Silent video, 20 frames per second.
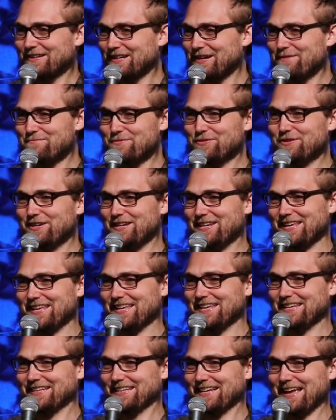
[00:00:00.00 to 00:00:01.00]

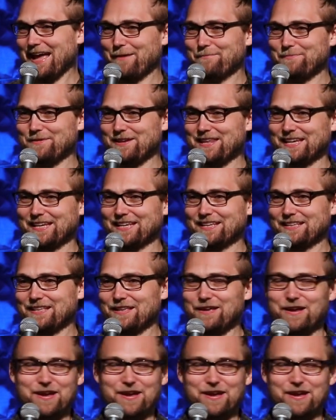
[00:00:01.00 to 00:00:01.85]
community happening.